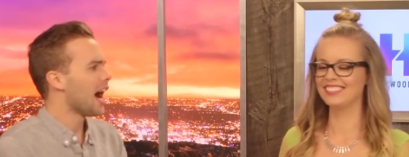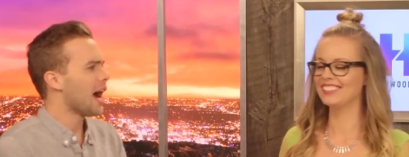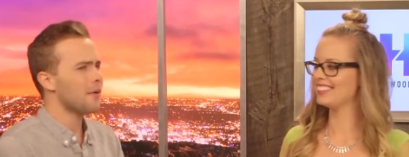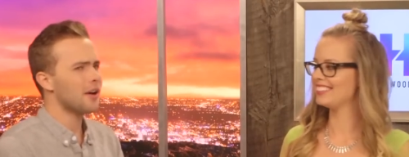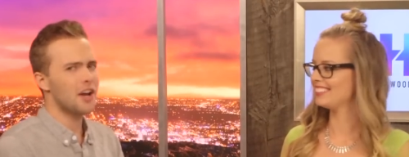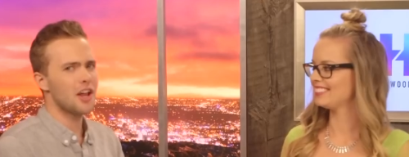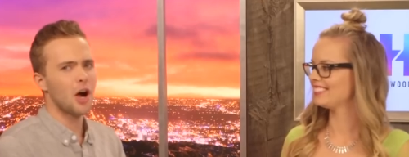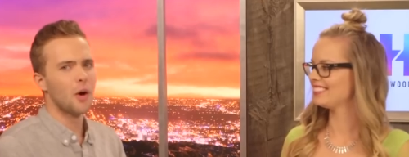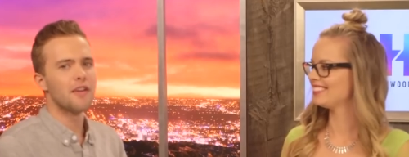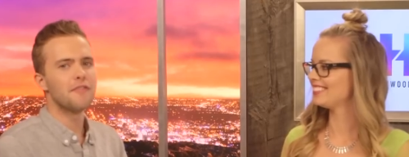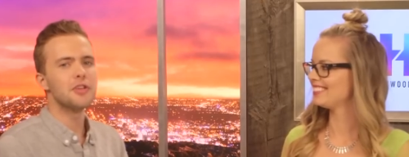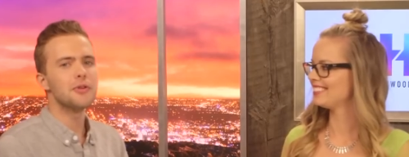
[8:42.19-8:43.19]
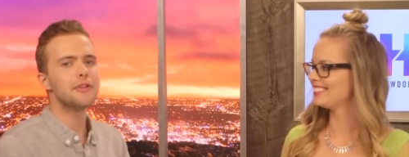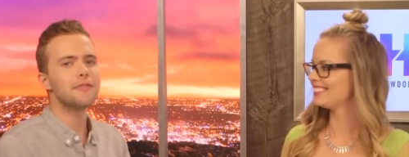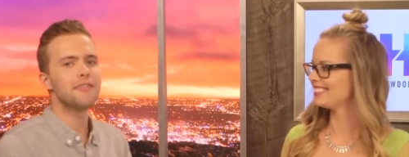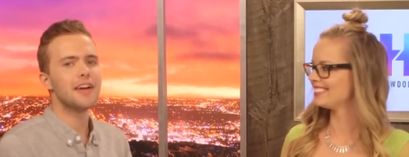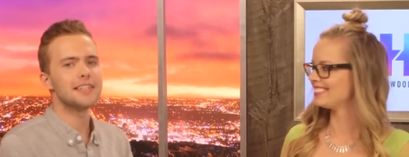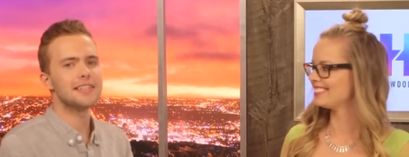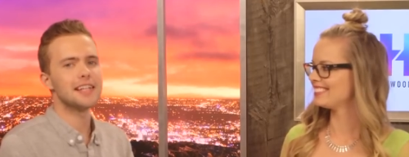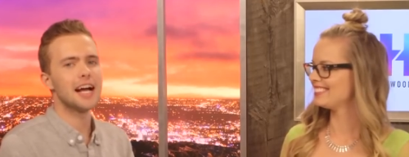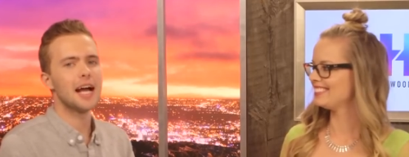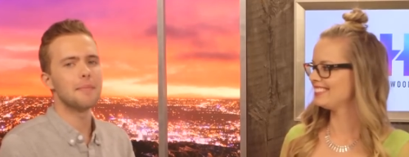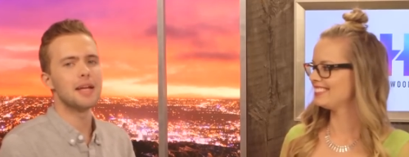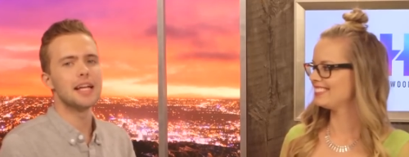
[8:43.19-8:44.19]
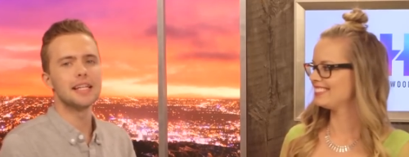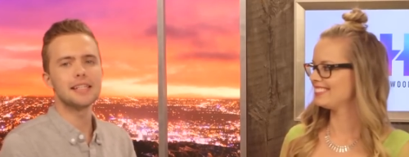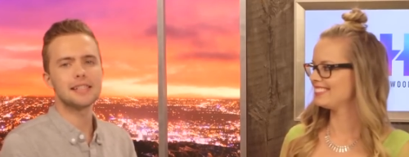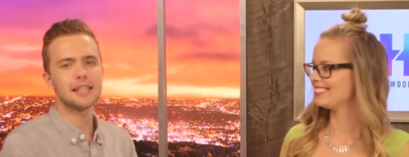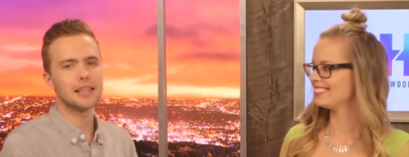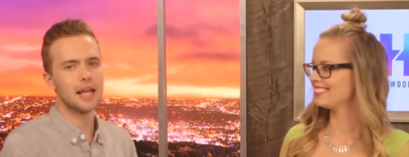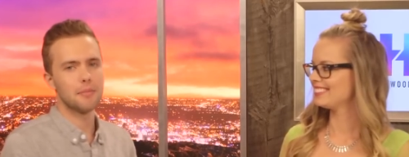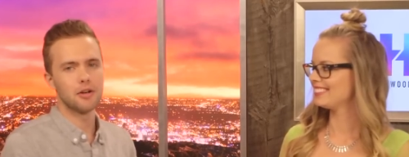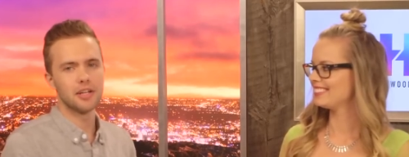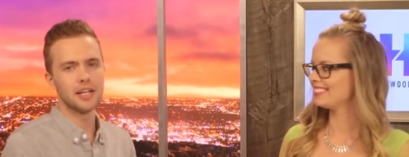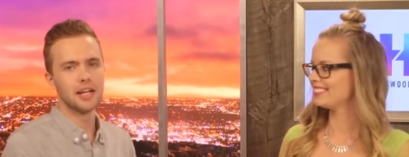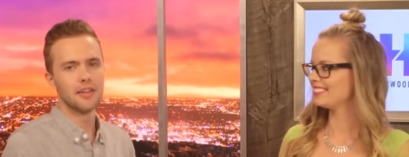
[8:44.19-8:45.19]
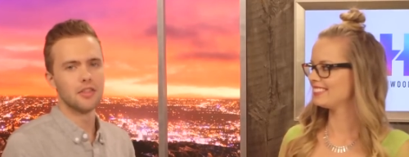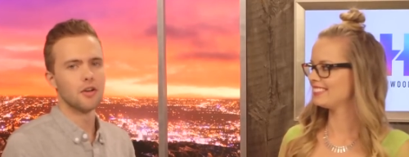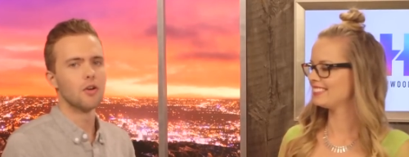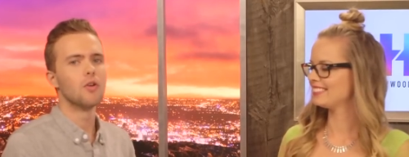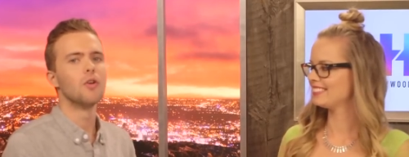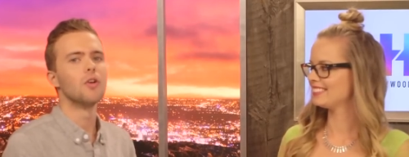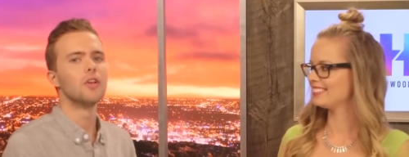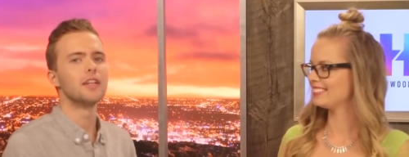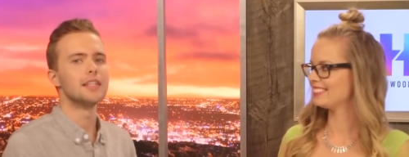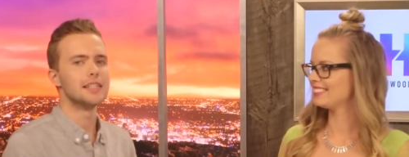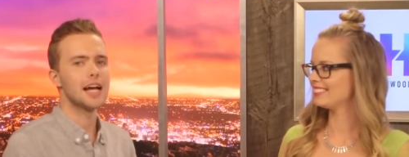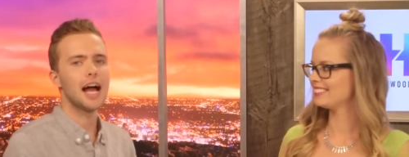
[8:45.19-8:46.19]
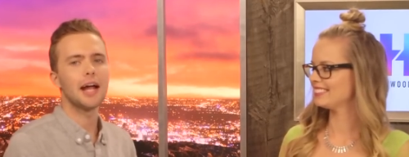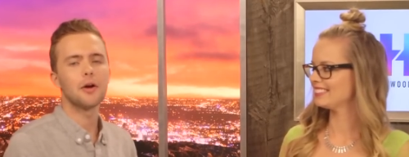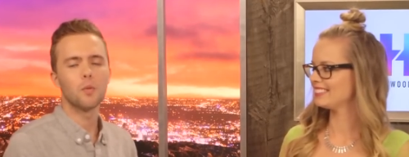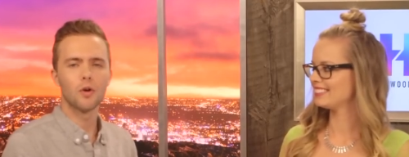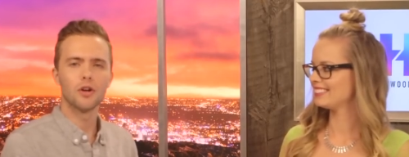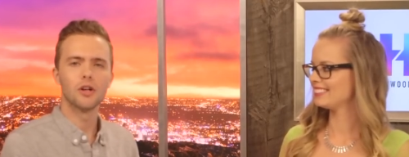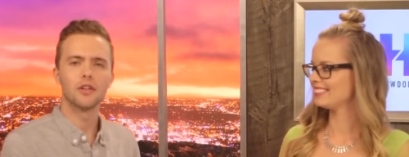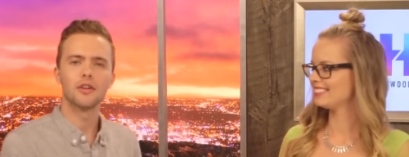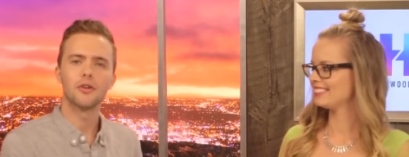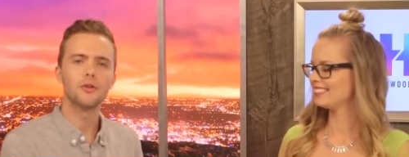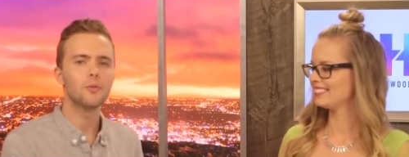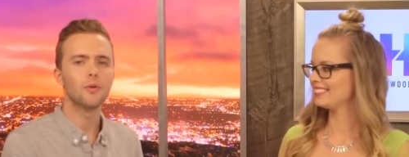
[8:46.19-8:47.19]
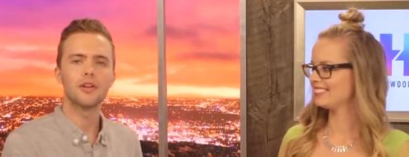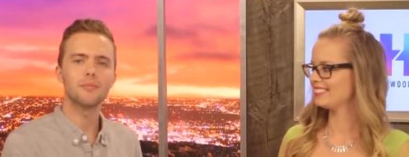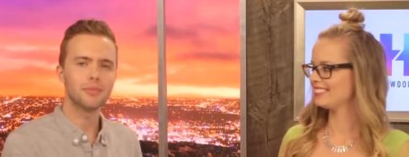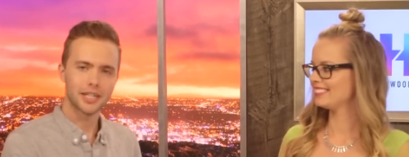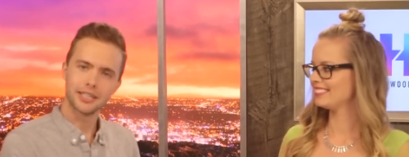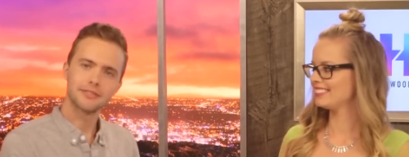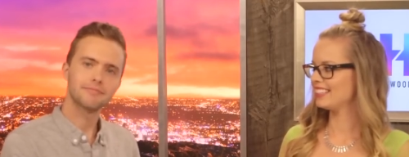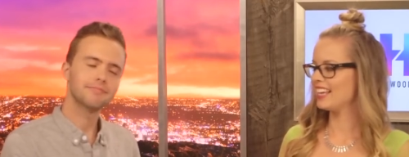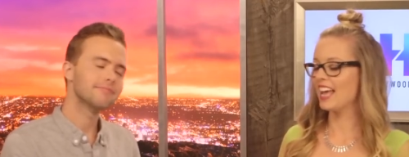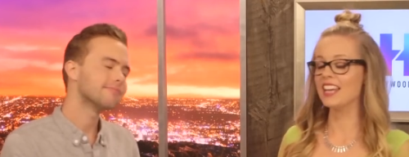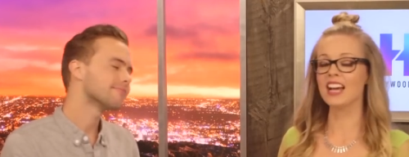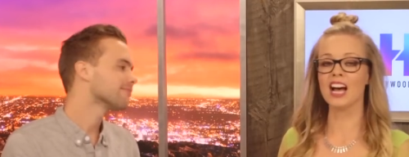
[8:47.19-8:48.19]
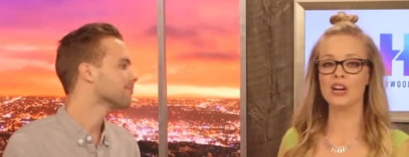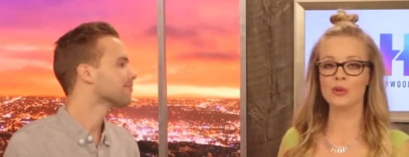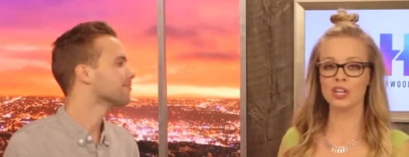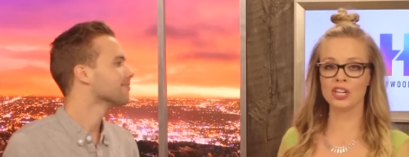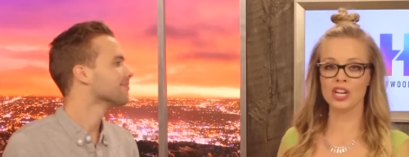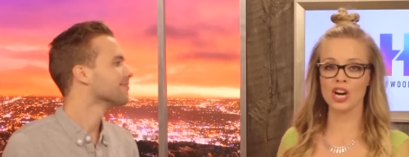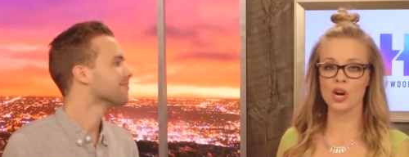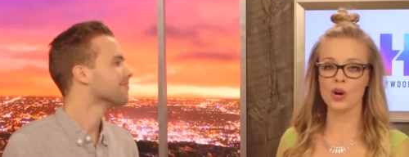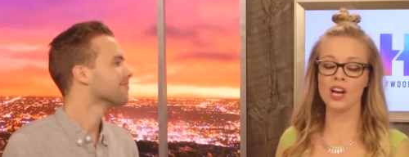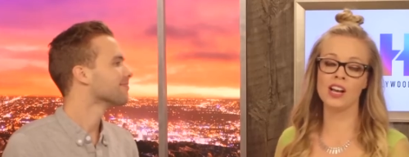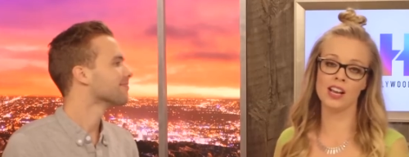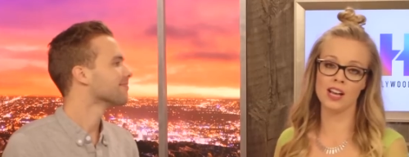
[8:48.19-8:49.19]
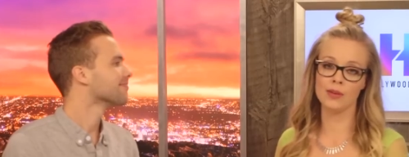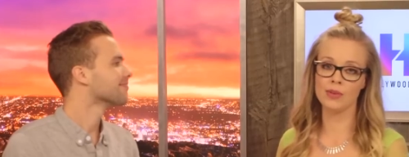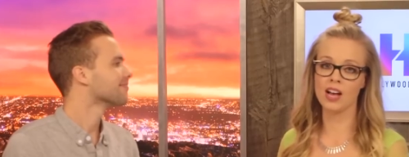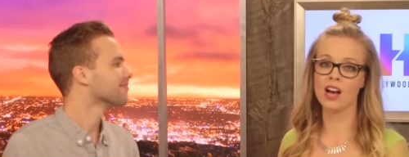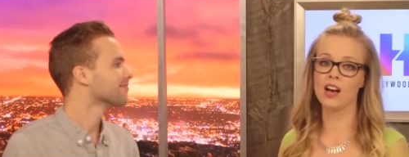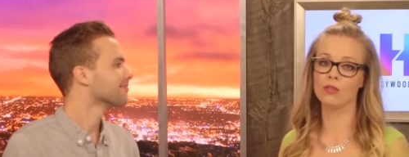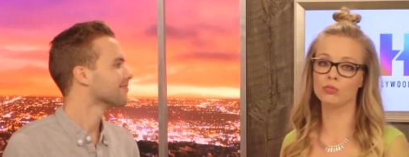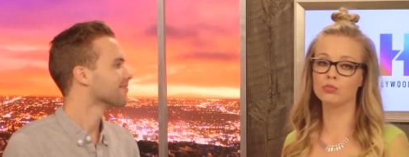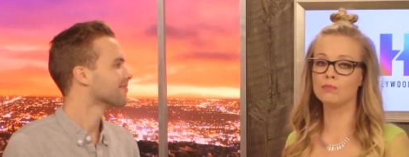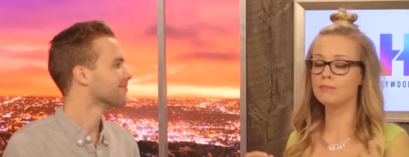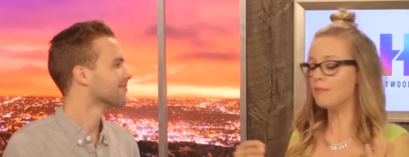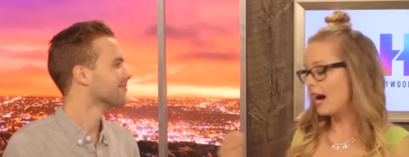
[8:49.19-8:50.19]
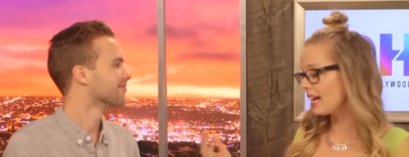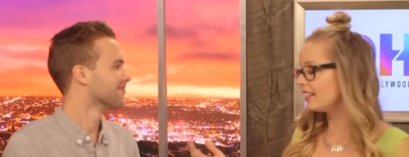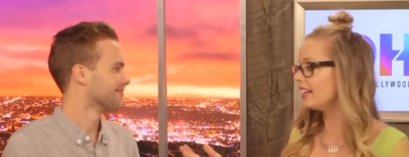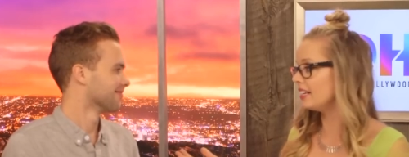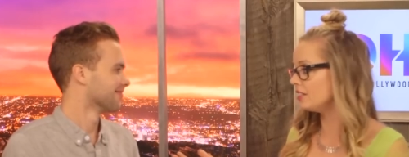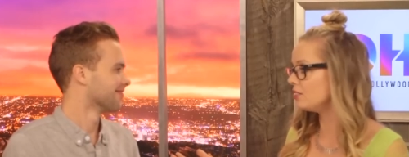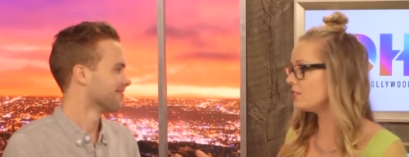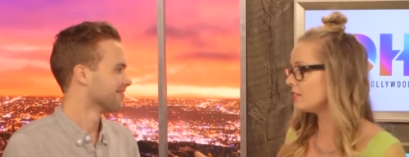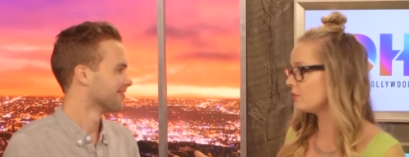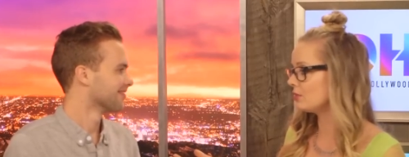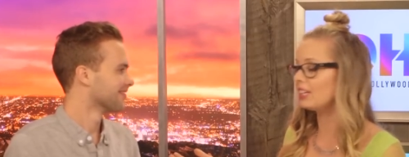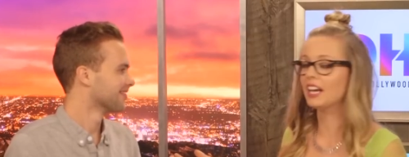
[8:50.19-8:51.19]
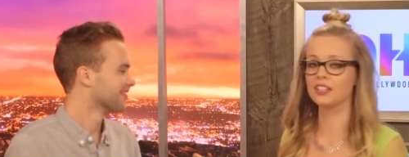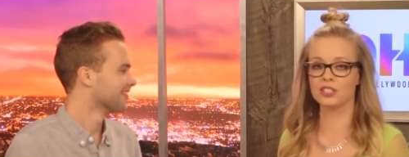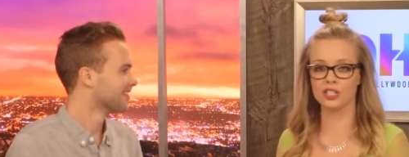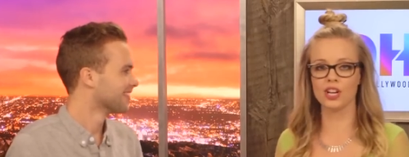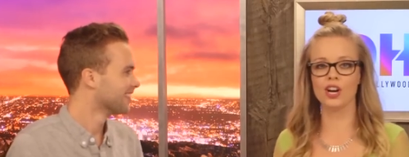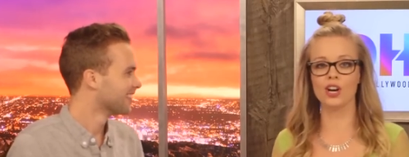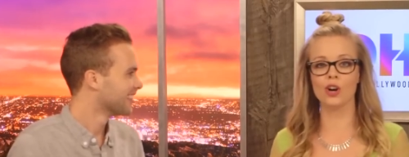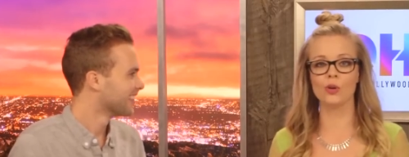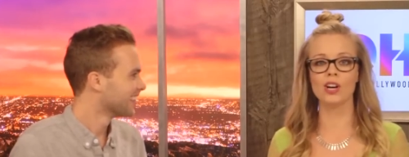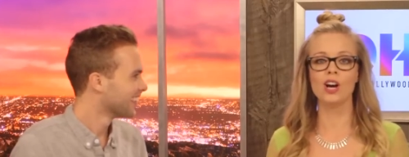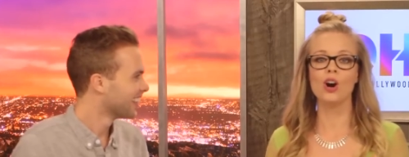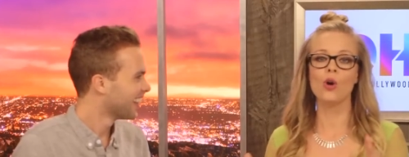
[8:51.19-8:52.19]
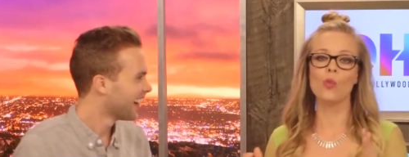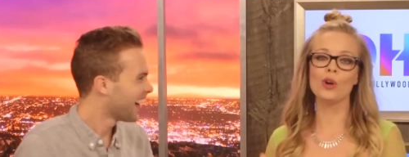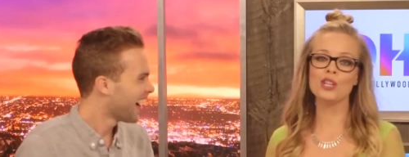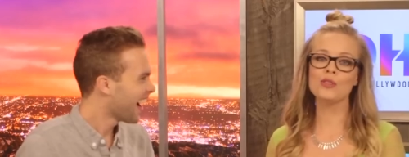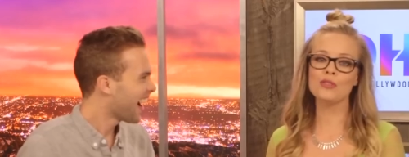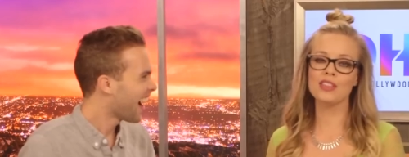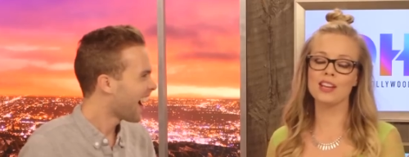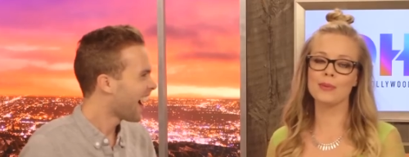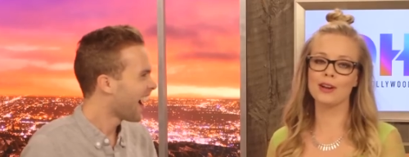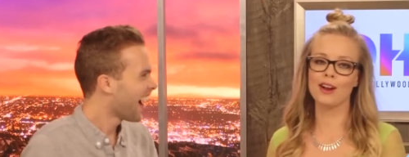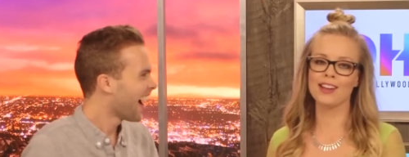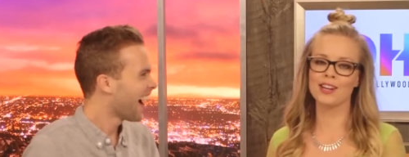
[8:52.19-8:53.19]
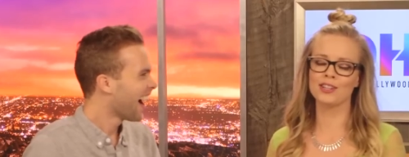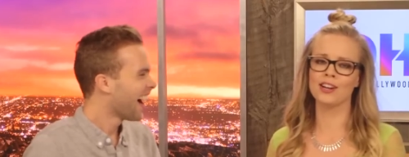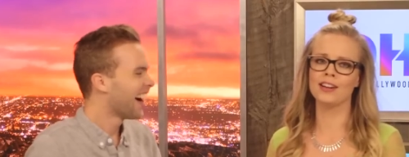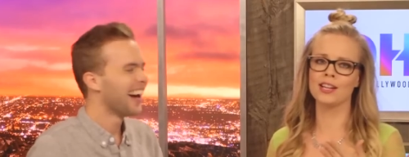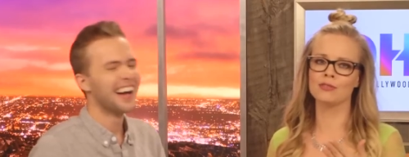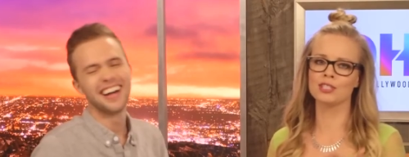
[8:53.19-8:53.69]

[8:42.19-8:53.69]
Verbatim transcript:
Speaker 1: I want to know if you could FaceTime any celebrity in the whole entire world, who would it be?
Speaker 2: And I want to know, um, uh, Myland would like to know what do you think about Ariana Grande